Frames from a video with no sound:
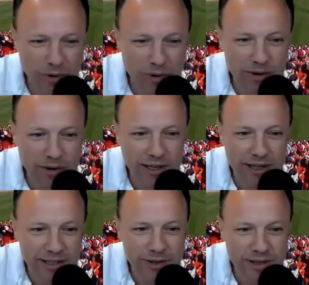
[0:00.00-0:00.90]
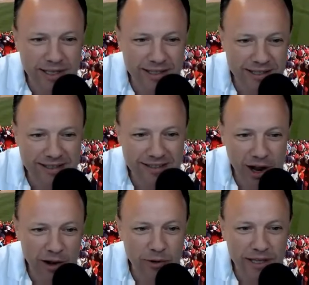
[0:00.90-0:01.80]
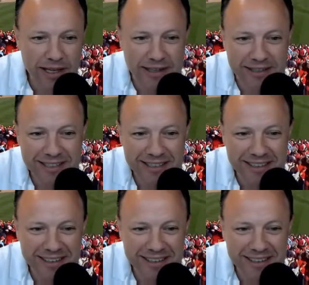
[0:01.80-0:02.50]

get really good at doing these awful things.